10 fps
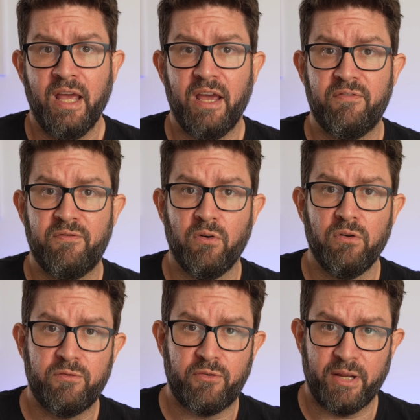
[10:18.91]
have
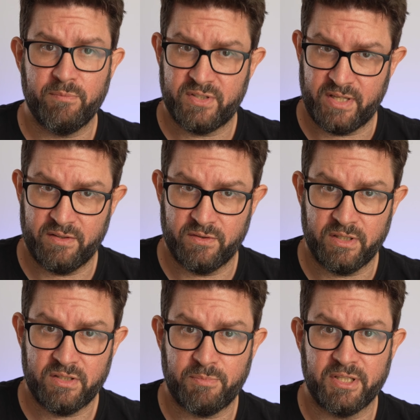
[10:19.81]
full frame
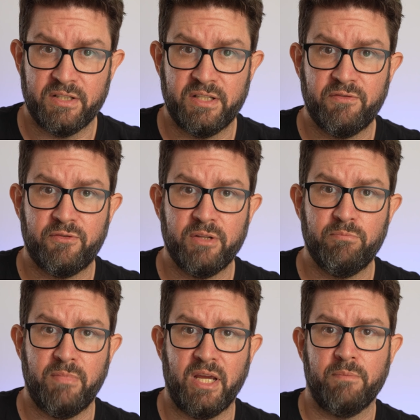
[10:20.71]
sensors but a
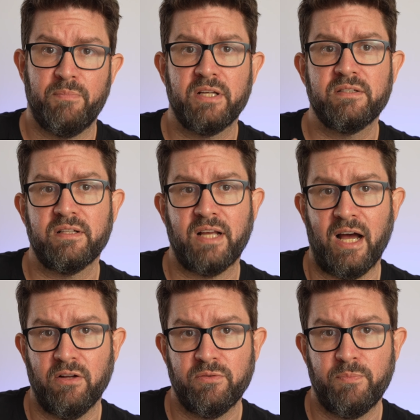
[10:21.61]
different megapixel
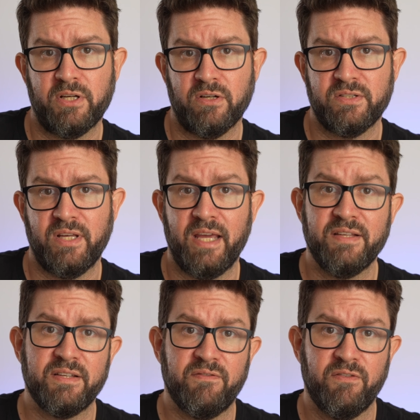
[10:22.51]
count because the
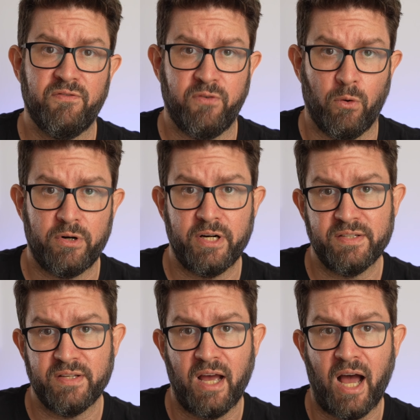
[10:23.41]
A7IV
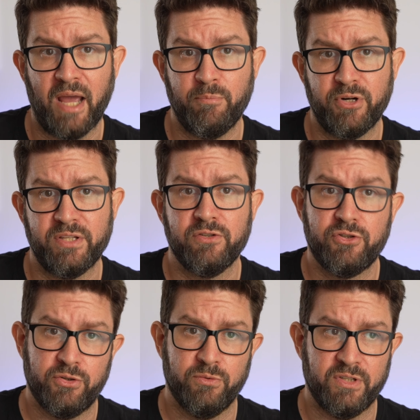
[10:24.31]
is a hybrid
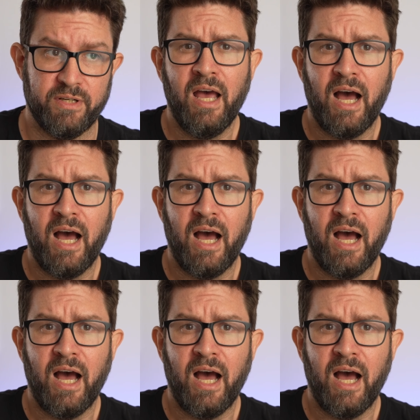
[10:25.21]
shooter.